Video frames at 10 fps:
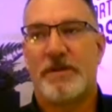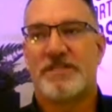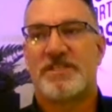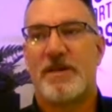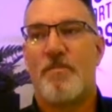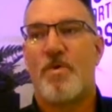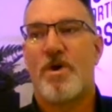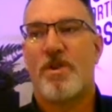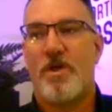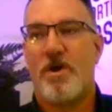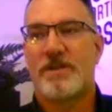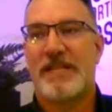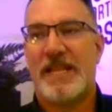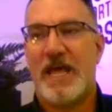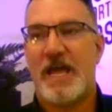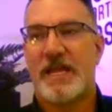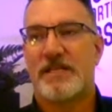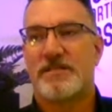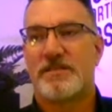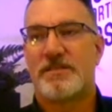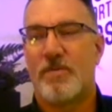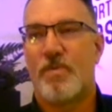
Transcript: But somewhere along the lines,